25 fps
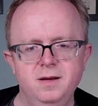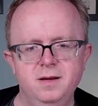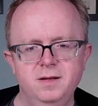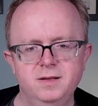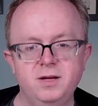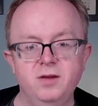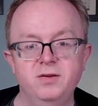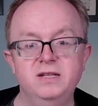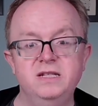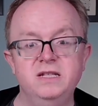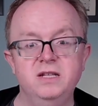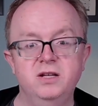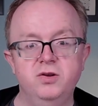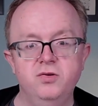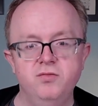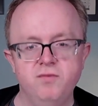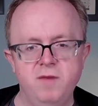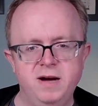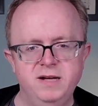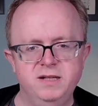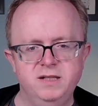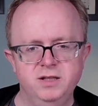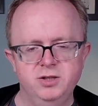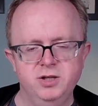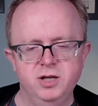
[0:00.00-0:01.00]
So this is a
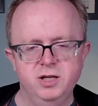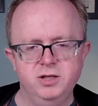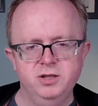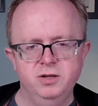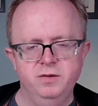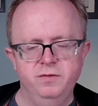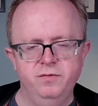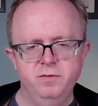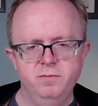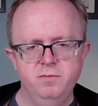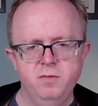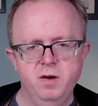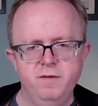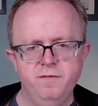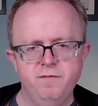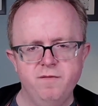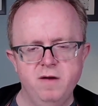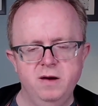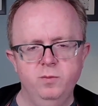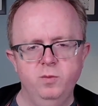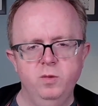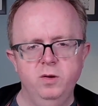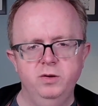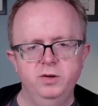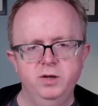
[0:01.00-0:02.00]
great suggestion from my
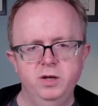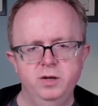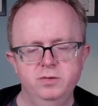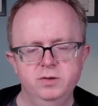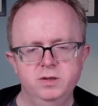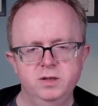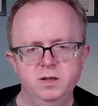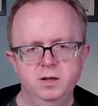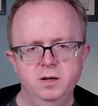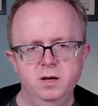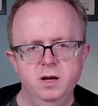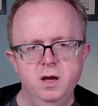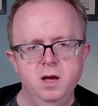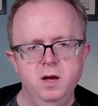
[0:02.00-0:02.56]
friend Will Houston,